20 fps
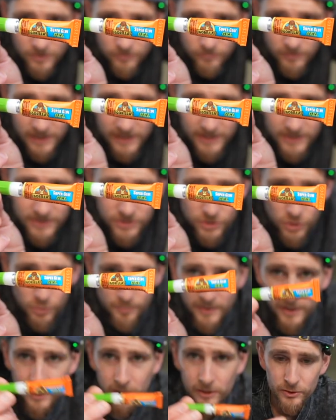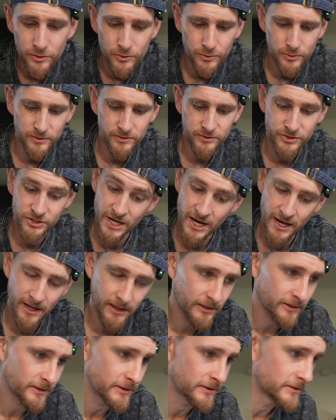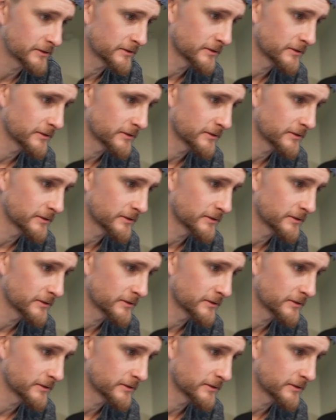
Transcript: Gorilla Super Glue gel